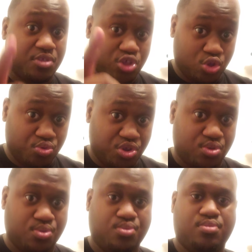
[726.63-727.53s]
You
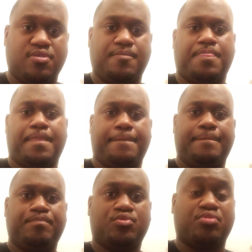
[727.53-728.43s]
do.
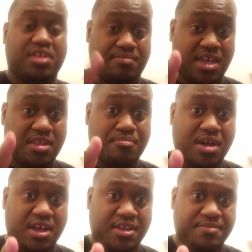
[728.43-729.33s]
So keep that in
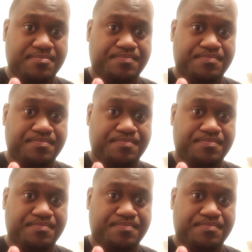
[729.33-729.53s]
mind.